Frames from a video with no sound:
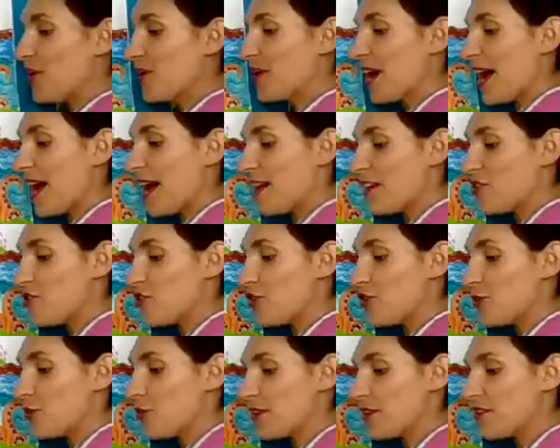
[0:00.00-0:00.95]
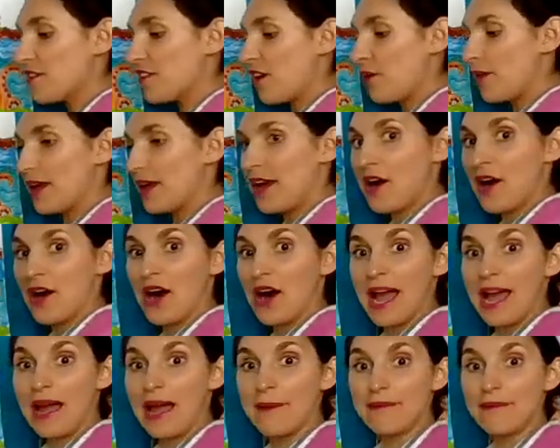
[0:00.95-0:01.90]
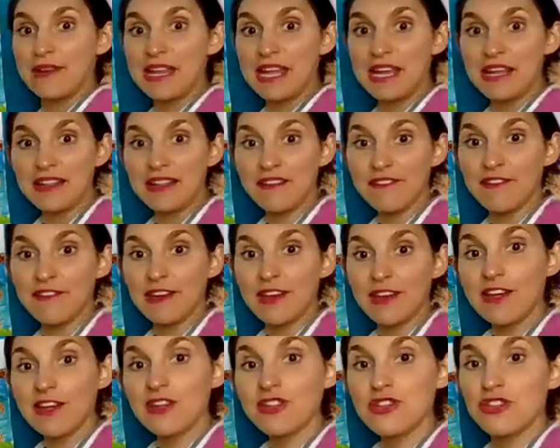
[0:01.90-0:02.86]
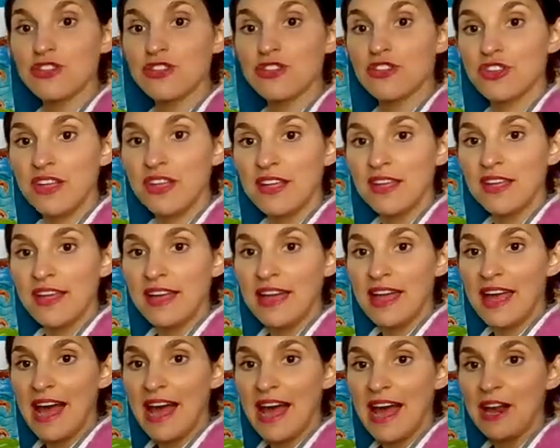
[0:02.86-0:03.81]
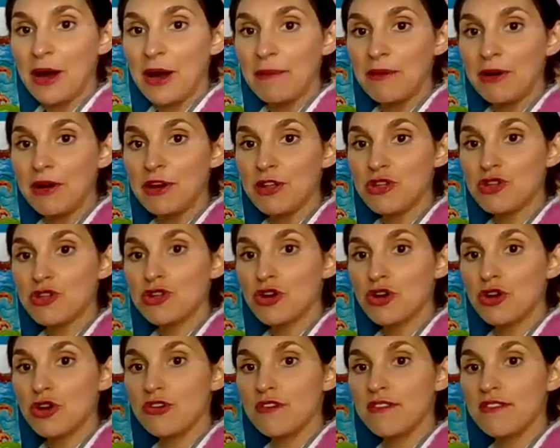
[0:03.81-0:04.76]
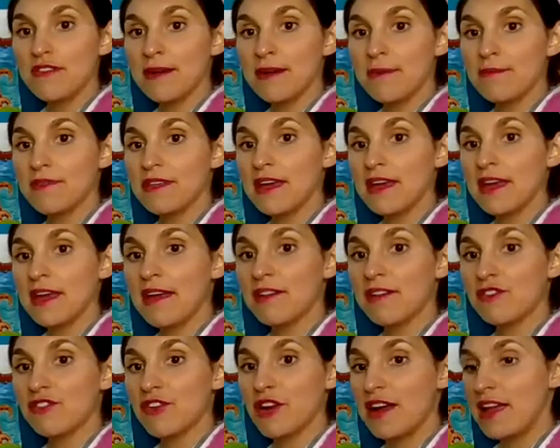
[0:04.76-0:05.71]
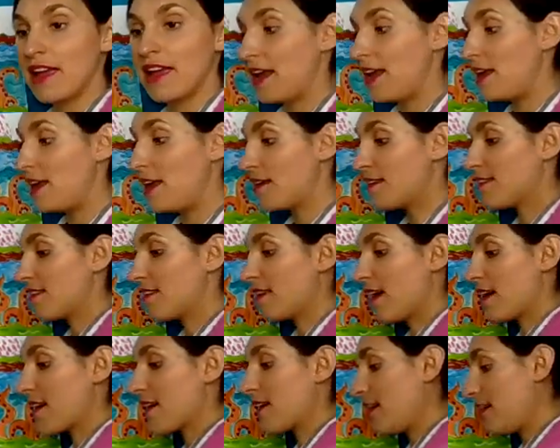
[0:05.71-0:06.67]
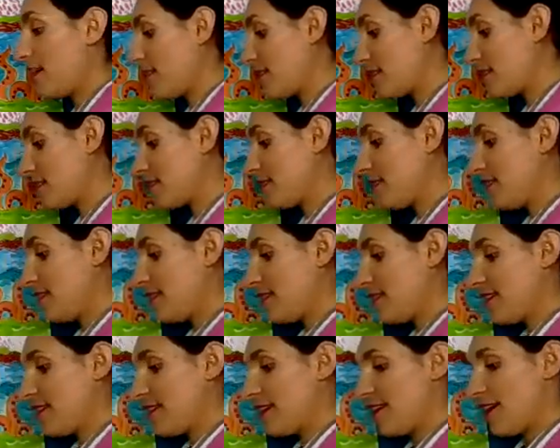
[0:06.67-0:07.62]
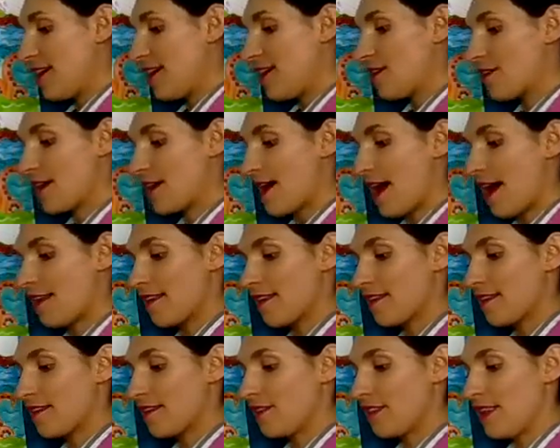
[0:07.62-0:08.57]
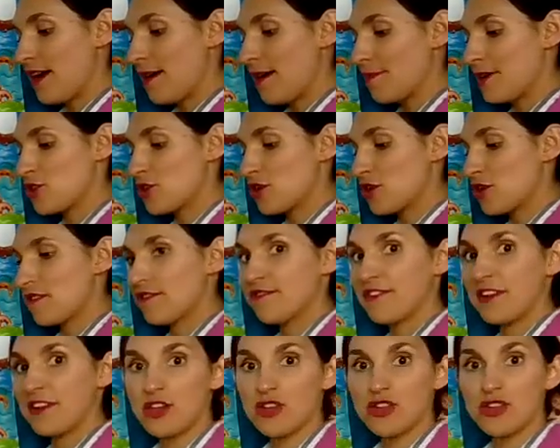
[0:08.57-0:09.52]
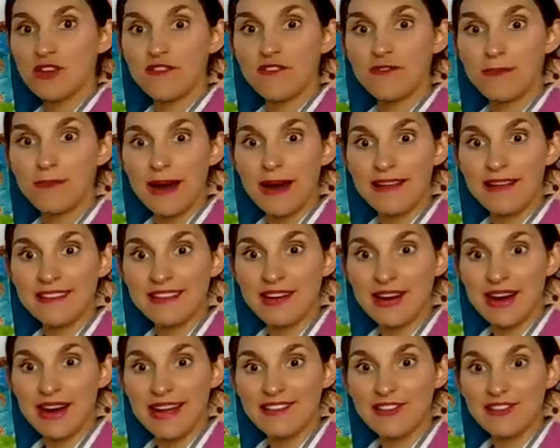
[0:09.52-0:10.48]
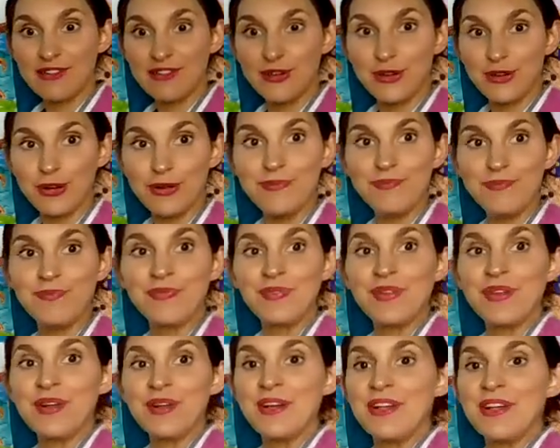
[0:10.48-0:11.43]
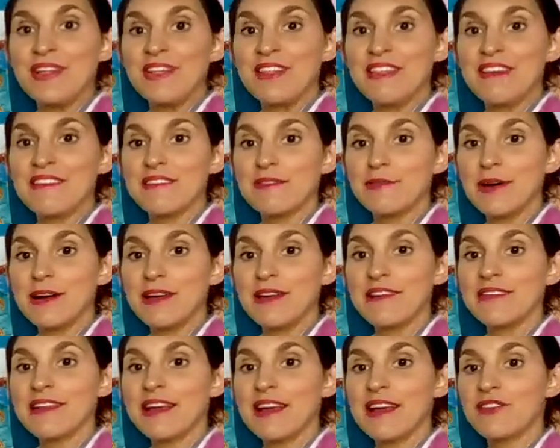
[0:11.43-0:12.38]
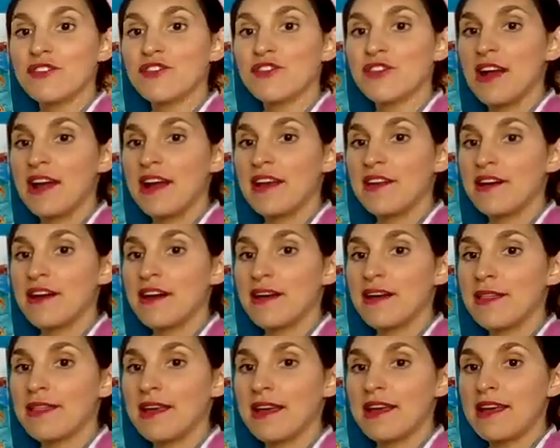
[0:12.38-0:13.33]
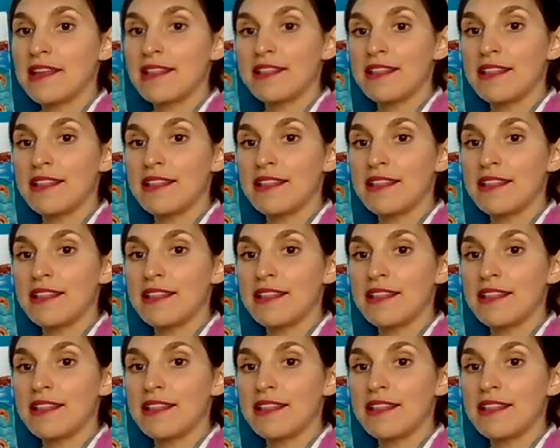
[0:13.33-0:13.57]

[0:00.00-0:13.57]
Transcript: Okay. You know what, Zoe? I am nearly finished. And I'm going to show you something extra in a second. Okay, so let me just finish off my sky too. This one is extra, and I think,